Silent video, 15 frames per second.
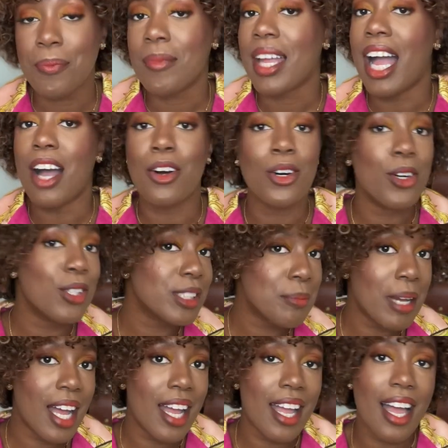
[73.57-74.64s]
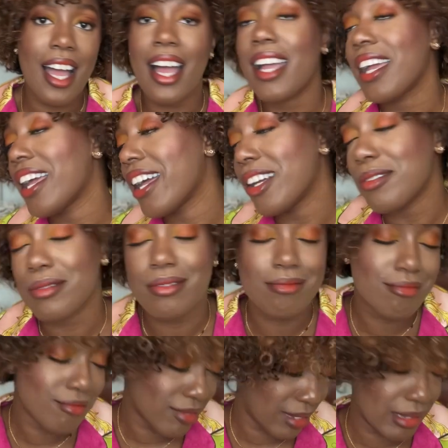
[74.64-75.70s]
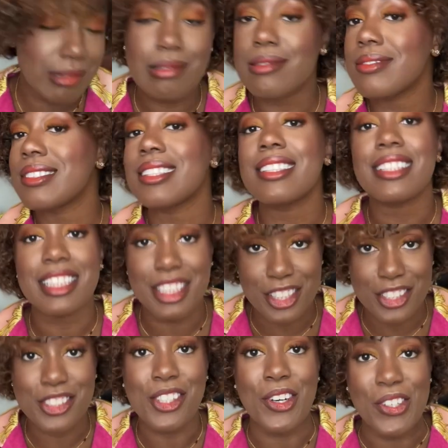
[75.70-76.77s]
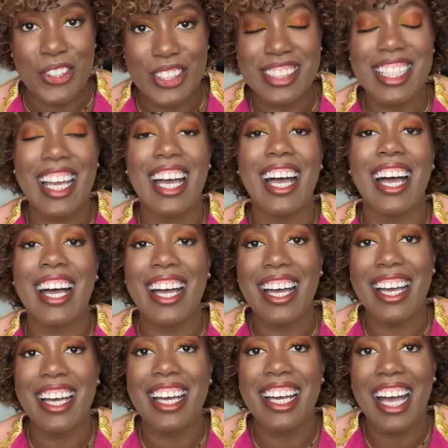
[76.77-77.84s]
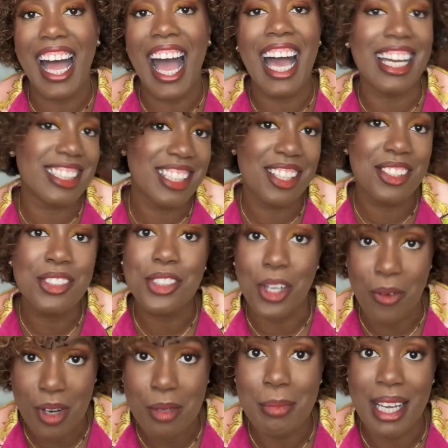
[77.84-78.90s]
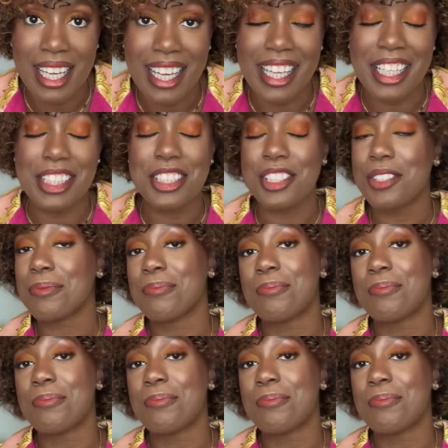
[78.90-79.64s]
How old am I? I am years old. I tell no one my age.